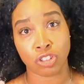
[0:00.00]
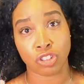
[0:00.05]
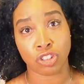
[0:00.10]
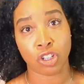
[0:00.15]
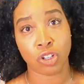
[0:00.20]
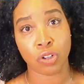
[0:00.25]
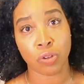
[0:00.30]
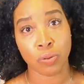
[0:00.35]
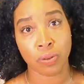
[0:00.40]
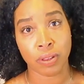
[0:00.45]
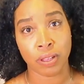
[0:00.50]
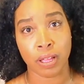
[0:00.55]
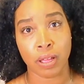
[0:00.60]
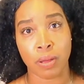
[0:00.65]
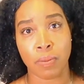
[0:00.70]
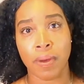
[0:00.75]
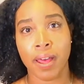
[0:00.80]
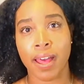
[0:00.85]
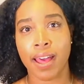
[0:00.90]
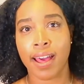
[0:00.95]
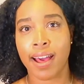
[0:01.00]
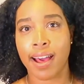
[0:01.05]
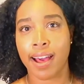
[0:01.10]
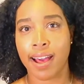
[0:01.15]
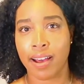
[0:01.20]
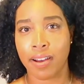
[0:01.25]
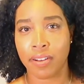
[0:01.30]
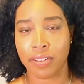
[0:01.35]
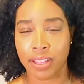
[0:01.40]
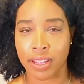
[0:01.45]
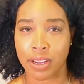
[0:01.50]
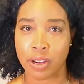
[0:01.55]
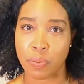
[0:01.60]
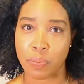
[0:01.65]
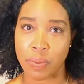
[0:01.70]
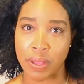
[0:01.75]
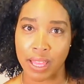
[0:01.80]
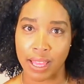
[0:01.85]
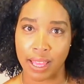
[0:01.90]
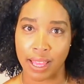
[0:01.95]
show them how they are
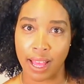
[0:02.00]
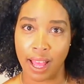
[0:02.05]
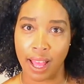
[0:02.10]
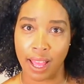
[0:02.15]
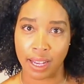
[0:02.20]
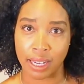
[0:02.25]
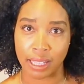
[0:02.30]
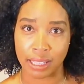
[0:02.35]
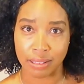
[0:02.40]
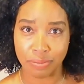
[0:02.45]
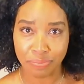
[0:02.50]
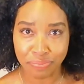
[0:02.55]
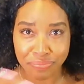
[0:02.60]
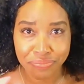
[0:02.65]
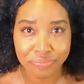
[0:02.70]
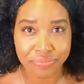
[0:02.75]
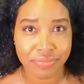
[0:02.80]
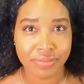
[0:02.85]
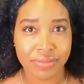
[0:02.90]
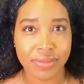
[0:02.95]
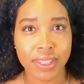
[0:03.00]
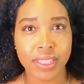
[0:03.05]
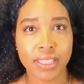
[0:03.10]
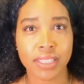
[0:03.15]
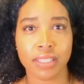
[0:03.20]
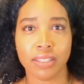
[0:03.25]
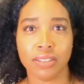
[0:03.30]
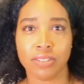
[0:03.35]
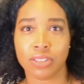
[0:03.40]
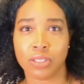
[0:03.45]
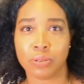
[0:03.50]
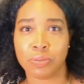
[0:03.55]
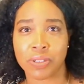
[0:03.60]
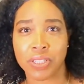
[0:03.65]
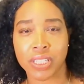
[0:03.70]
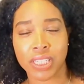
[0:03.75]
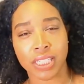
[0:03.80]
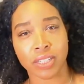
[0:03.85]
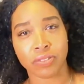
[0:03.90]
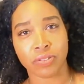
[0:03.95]
being guided. So I'm
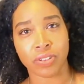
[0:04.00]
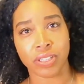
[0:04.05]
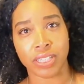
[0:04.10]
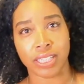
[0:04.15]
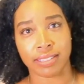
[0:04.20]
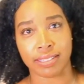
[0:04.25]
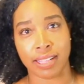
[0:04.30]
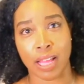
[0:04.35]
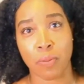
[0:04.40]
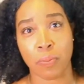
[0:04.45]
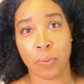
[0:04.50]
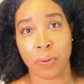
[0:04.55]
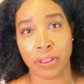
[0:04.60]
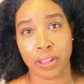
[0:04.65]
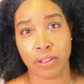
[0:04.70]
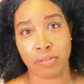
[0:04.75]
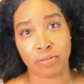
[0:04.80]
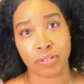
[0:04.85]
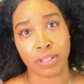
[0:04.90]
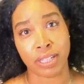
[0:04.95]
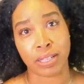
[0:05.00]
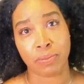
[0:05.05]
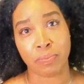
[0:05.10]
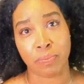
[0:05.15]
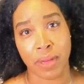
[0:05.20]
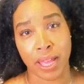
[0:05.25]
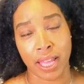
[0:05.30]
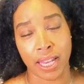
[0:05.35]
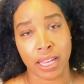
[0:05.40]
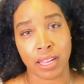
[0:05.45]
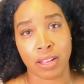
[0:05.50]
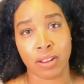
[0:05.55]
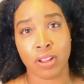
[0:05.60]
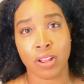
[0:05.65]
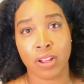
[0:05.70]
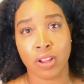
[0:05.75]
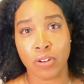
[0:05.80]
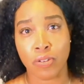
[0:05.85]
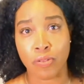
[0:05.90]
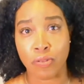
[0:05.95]
going to give you an example that really made it
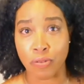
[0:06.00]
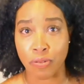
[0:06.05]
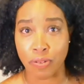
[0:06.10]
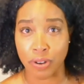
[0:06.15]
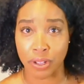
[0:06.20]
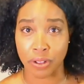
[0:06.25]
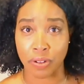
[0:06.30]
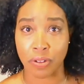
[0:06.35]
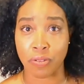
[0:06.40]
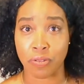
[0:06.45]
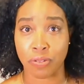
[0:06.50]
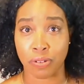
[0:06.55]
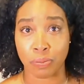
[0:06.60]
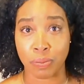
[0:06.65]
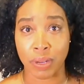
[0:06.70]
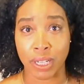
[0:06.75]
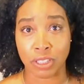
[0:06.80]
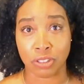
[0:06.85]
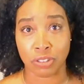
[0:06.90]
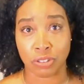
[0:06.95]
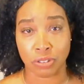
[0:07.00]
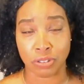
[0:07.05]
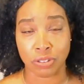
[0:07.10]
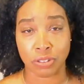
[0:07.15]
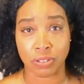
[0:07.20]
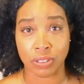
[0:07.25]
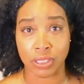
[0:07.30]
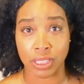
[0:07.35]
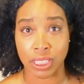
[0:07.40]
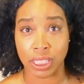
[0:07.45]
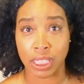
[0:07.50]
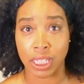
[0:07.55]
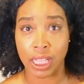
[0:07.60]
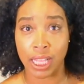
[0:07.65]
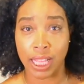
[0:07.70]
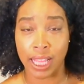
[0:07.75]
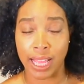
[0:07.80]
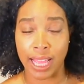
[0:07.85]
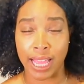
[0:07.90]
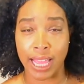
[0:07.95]
real for my children.
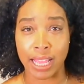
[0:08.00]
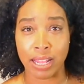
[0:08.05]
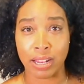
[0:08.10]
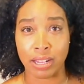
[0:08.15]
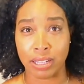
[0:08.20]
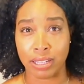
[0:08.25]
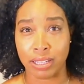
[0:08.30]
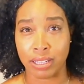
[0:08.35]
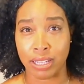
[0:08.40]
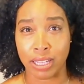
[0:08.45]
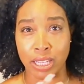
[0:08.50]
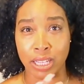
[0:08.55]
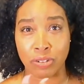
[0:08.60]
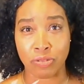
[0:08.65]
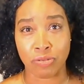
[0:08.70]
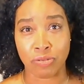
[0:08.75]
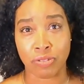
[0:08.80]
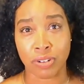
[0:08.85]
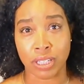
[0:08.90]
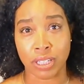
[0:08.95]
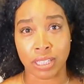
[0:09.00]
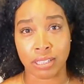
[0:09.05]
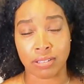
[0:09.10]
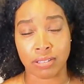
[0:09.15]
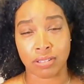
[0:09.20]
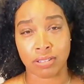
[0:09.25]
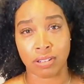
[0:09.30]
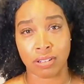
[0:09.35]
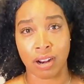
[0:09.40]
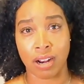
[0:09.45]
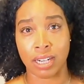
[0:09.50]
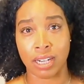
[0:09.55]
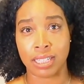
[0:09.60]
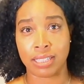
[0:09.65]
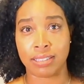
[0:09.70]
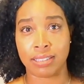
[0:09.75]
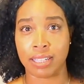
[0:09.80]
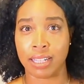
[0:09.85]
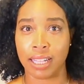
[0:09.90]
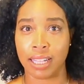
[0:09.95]
And it really
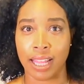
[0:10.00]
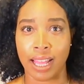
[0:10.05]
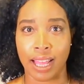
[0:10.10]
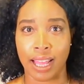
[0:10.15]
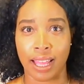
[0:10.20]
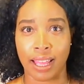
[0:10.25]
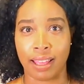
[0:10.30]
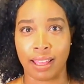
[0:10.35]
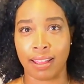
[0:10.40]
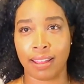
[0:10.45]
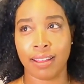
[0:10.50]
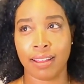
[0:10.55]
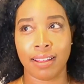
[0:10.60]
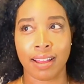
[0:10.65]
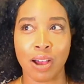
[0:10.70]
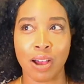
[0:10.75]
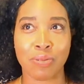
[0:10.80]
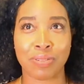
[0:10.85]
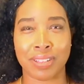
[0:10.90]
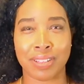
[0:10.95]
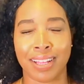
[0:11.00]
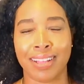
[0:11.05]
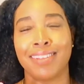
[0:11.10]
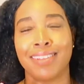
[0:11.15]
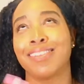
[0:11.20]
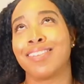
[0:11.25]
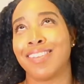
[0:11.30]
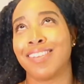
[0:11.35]
started to like, I was like,